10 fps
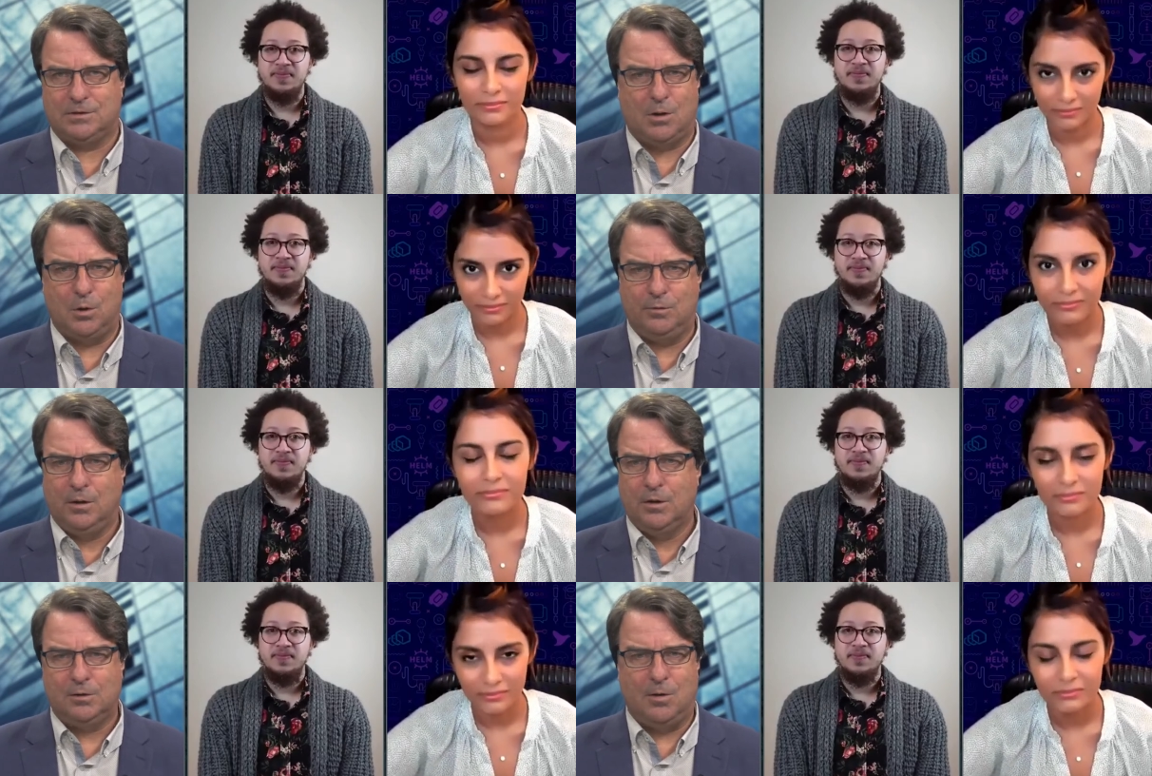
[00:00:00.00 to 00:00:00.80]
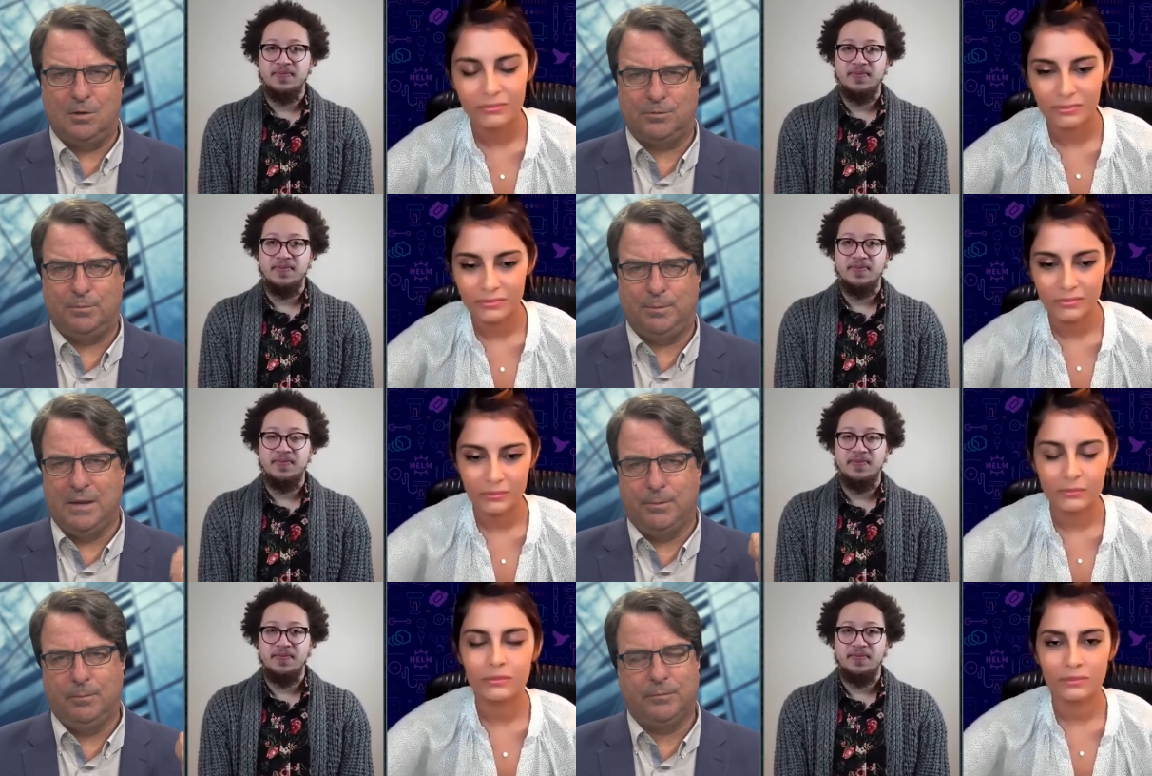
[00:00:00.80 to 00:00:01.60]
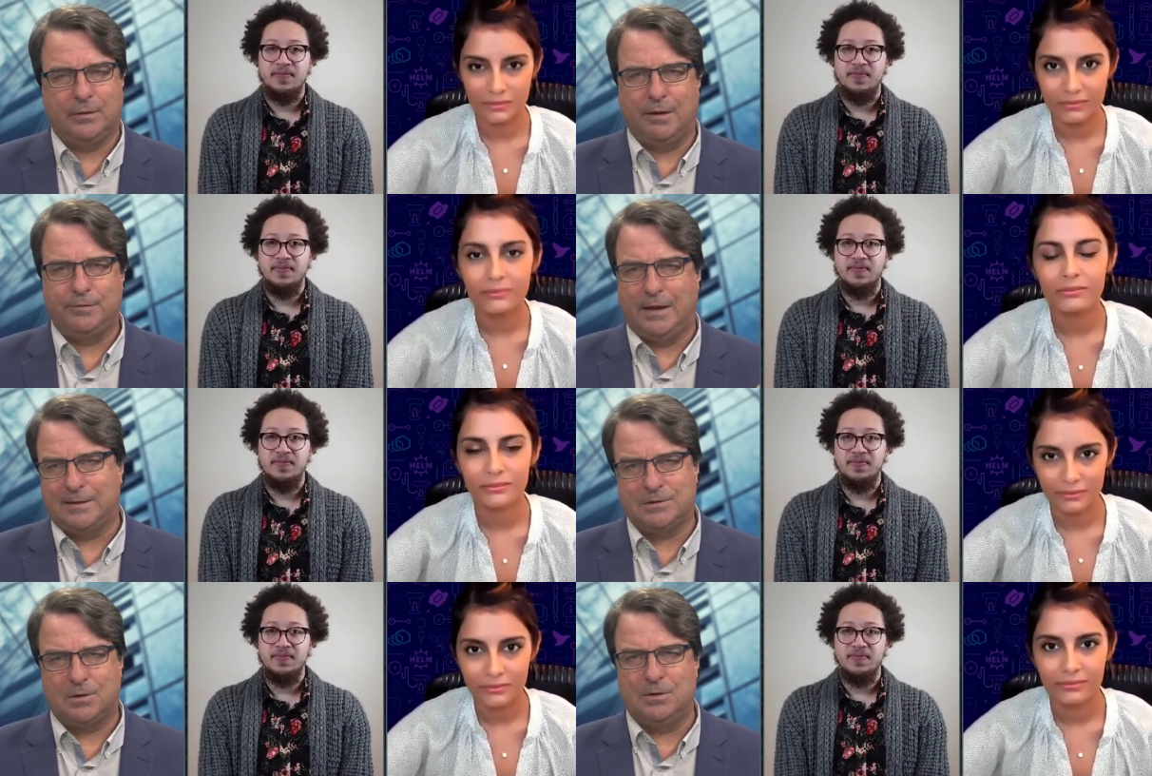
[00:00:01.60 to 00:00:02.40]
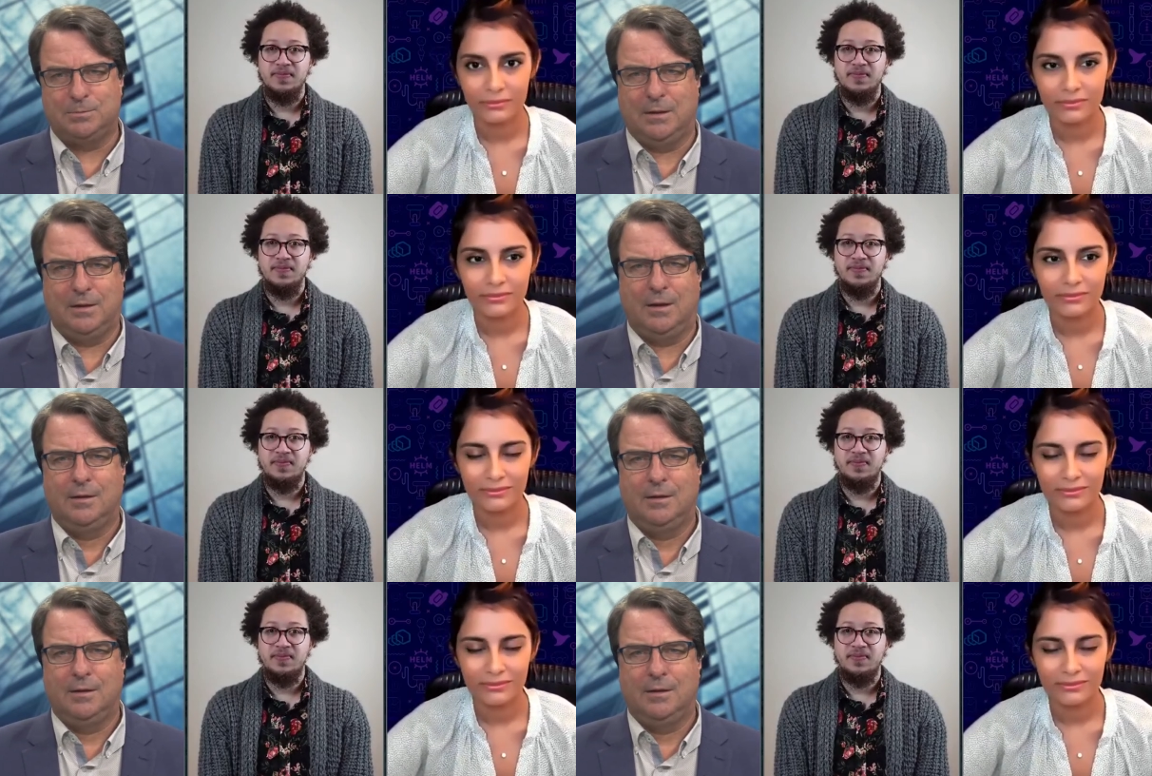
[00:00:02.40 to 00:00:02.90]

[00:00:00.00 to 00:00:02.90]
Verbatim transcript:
Speaker 1: Code, code is for the people, love that, that's always been the,